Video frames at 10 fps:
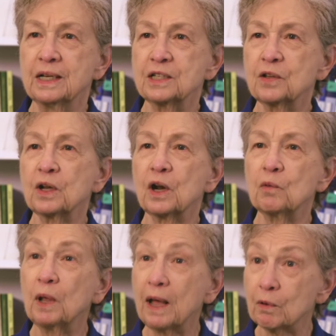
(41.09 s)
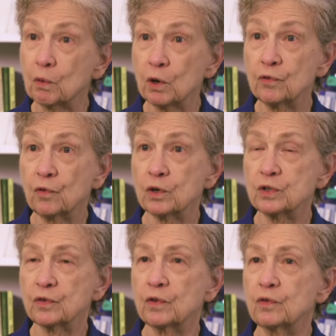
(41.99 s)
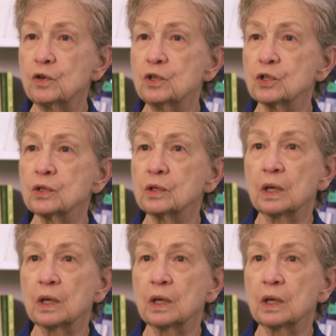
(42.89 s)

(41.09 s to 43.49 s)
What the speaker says: so that we'll have a workforce for the future,